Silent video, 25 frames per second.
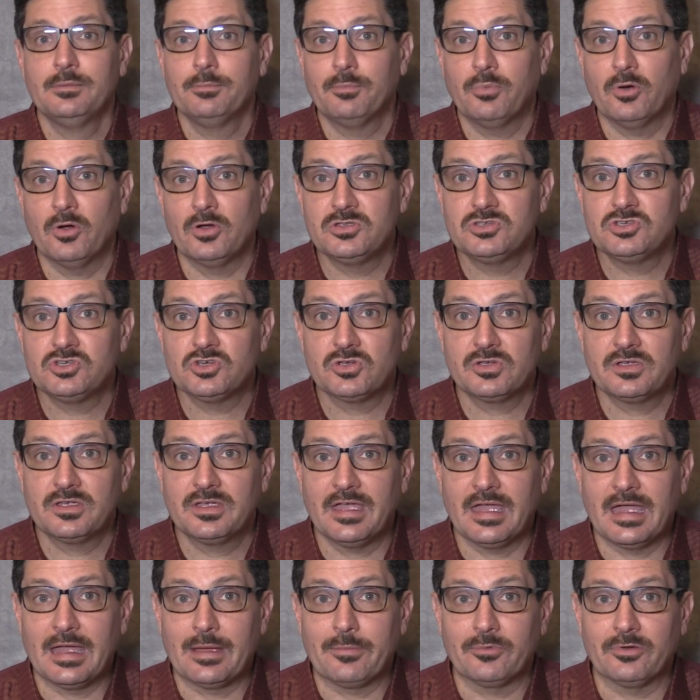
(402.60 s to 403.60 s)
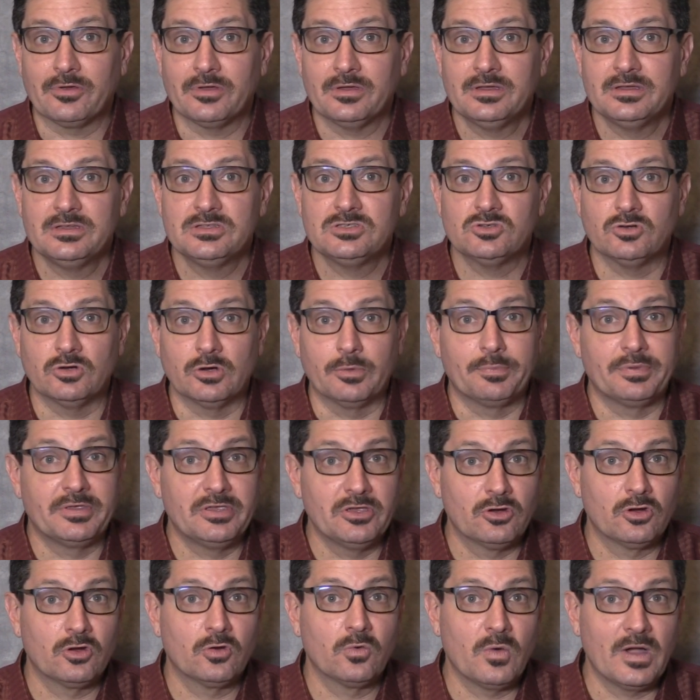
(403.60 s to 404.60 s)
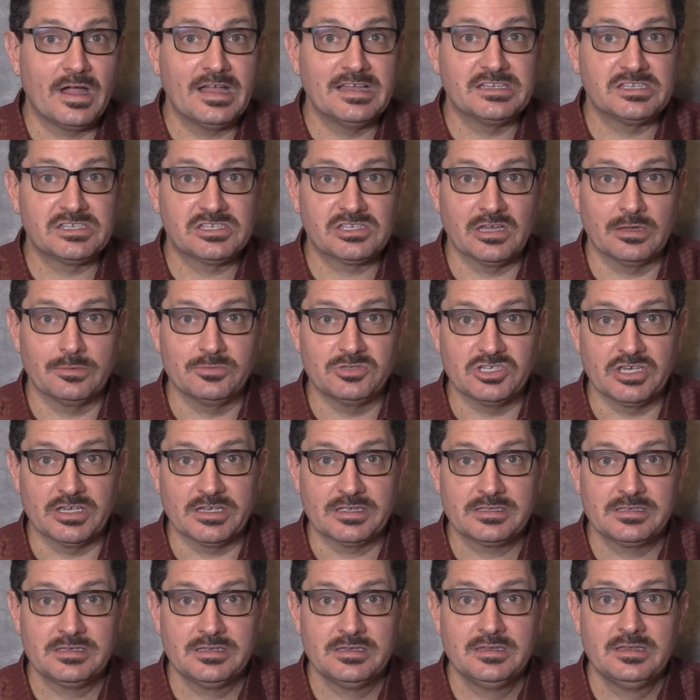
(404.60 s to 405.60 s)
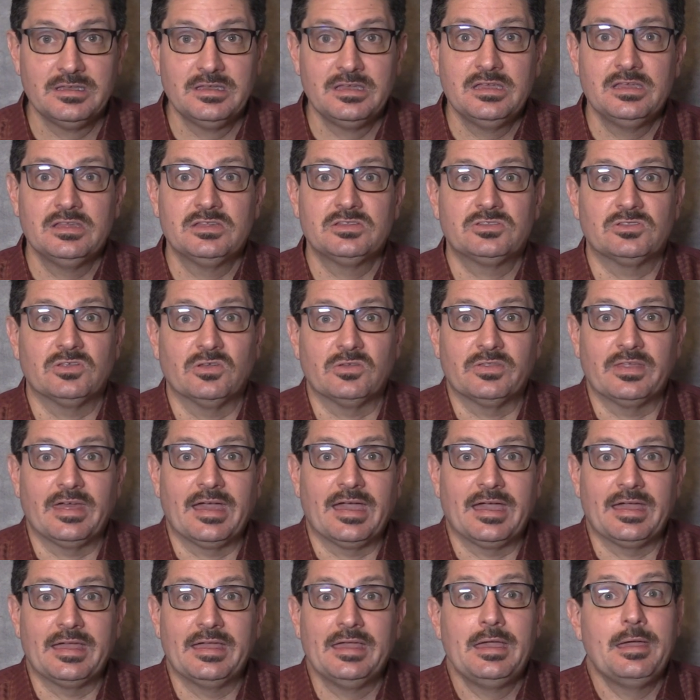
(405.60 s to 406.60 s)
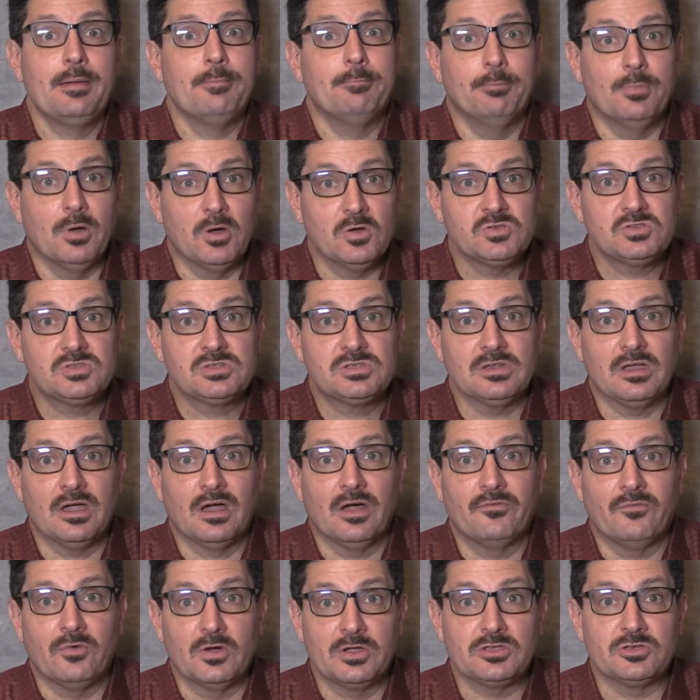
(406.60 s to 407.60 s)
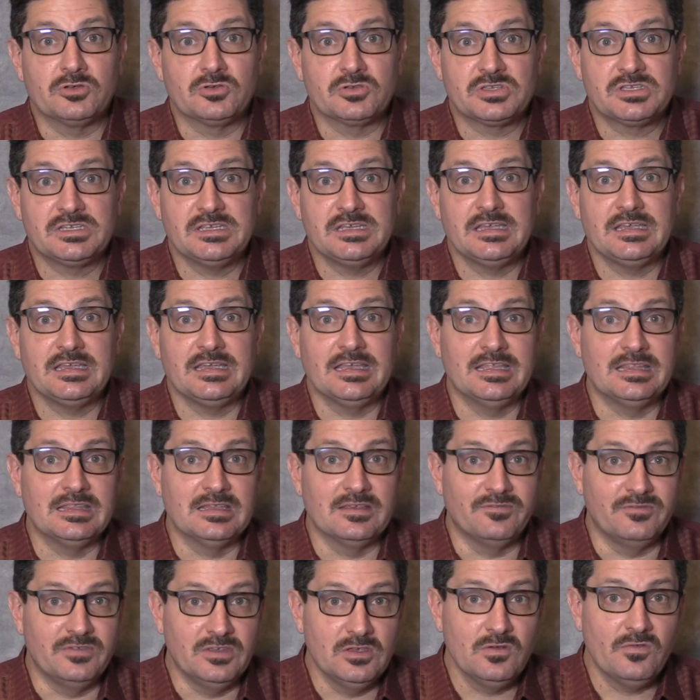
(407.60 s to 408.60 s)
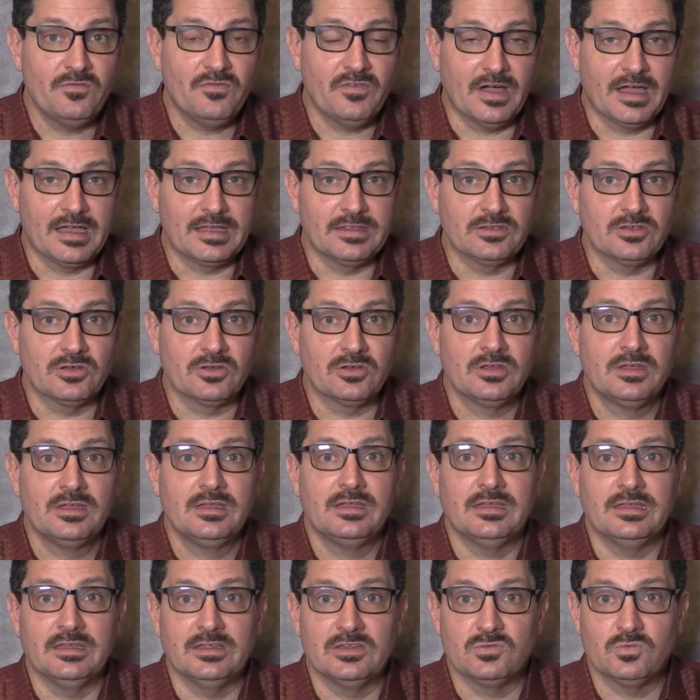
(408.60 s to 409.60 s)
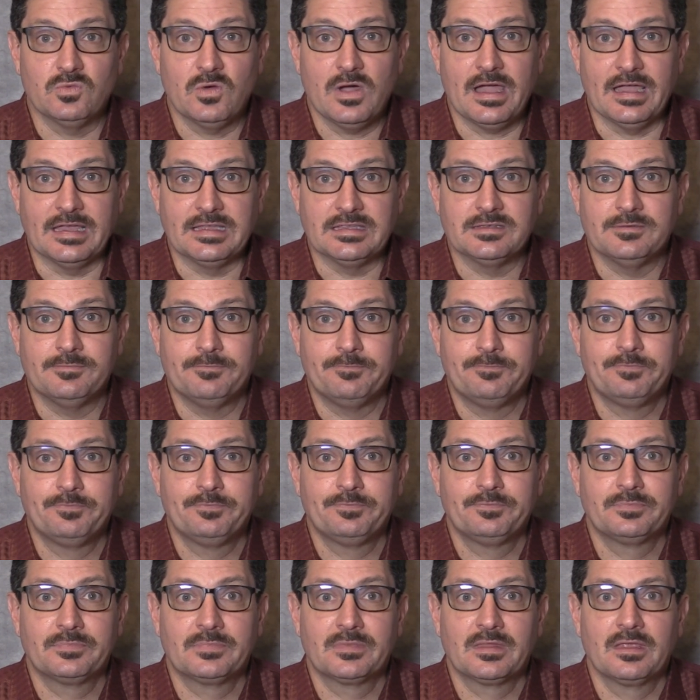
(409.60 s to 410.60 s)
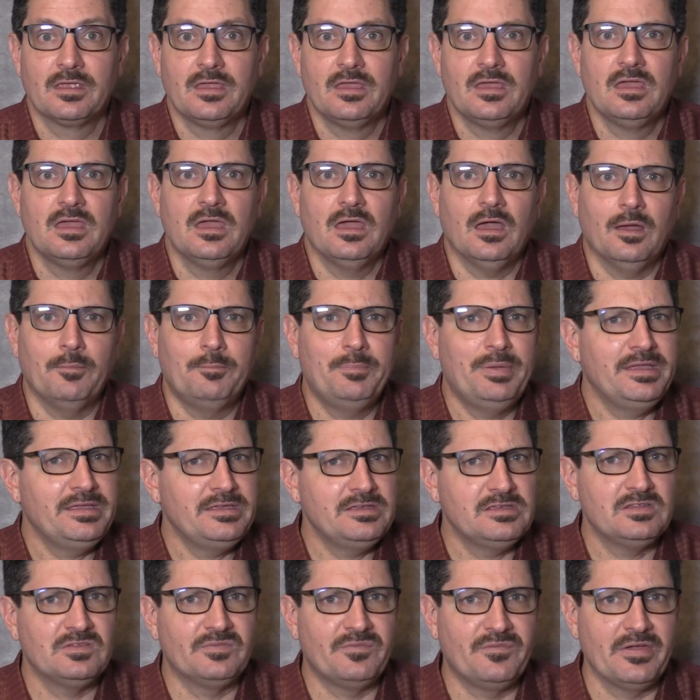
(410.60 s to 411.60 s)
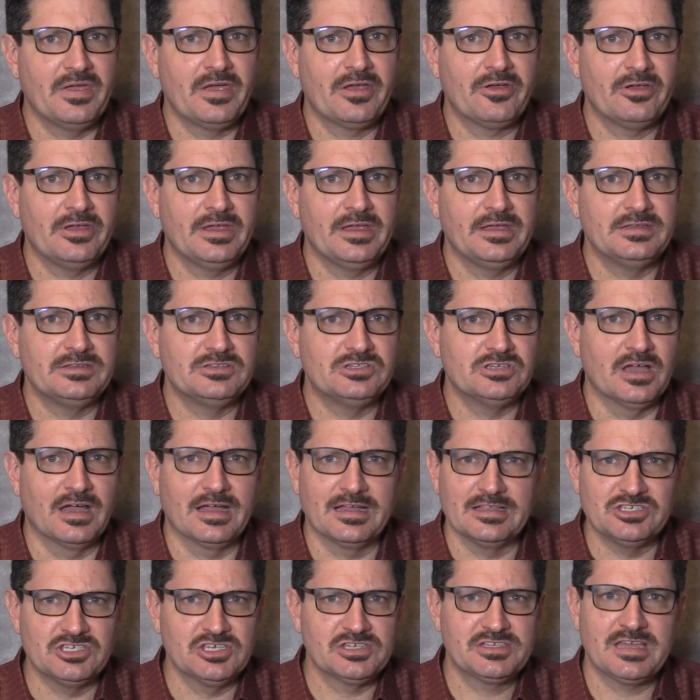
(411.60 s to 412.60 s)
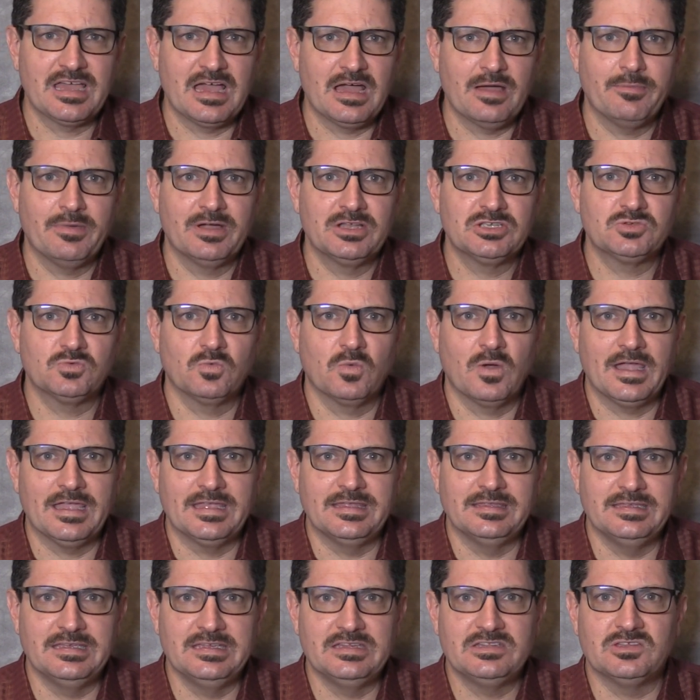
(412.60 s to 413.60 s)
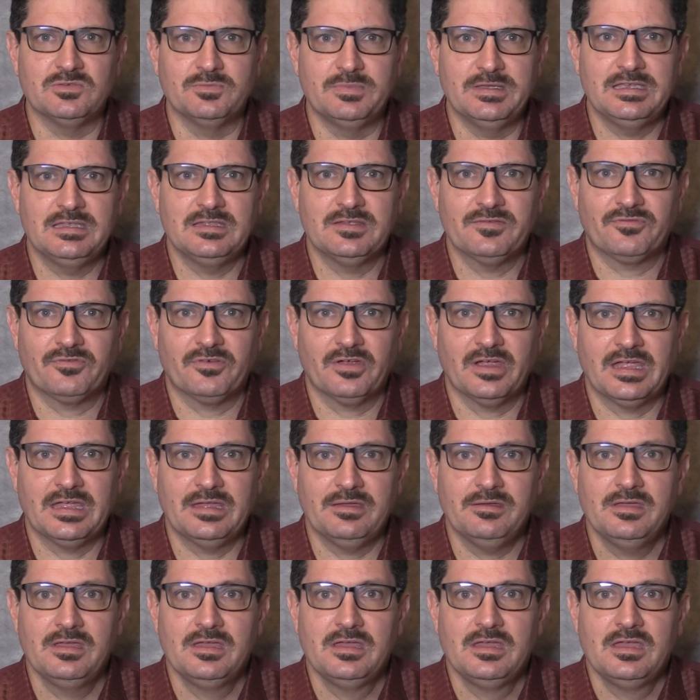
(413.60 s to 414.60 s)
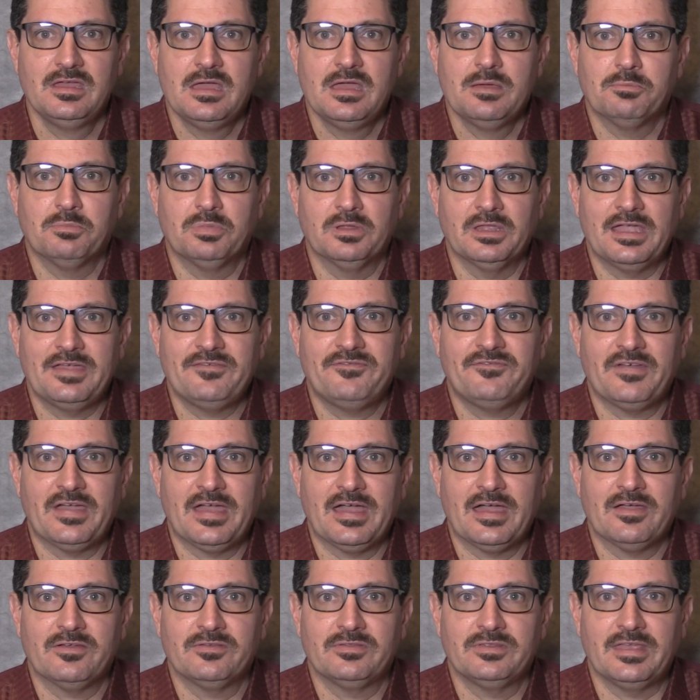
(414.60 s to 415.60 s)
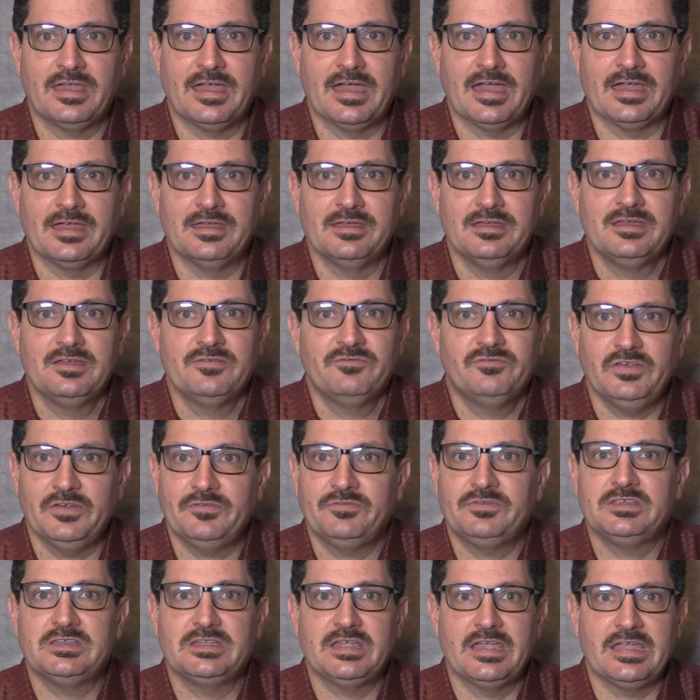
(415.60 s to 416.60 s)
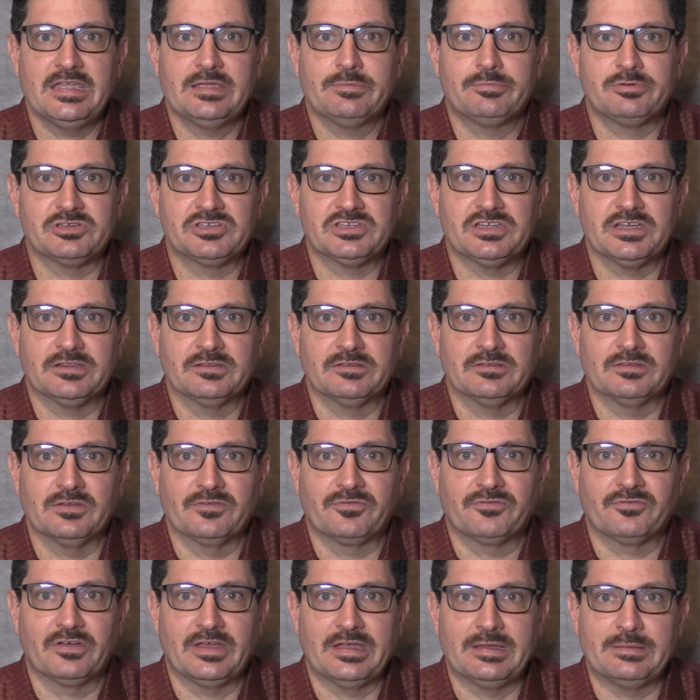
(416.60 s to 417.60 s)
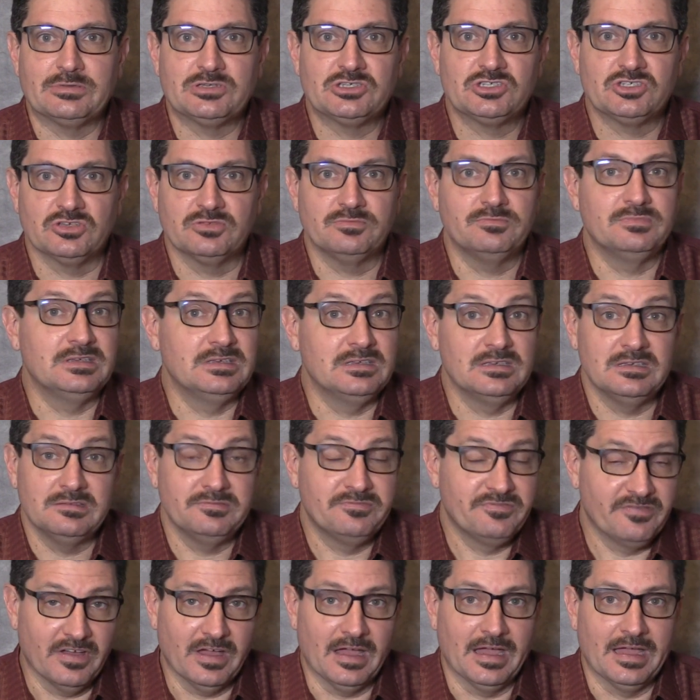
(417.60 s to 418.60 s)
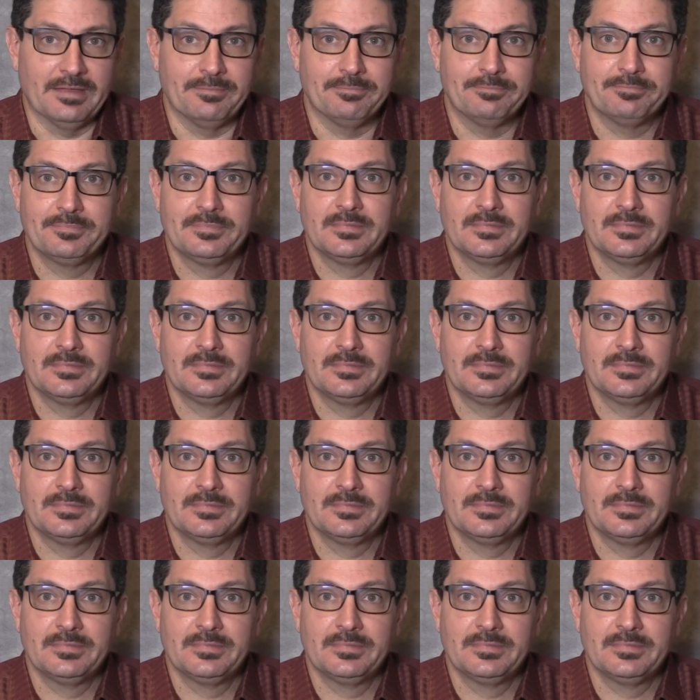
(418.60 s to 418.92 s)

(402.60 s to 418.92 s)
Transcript: Point your camera to a pure white subject so that most of what you're seeing in the viewfinder is white. Opinions vary on just how much white needs to be in the frame, but I found that fifty to eighty percent of the frame should be fine.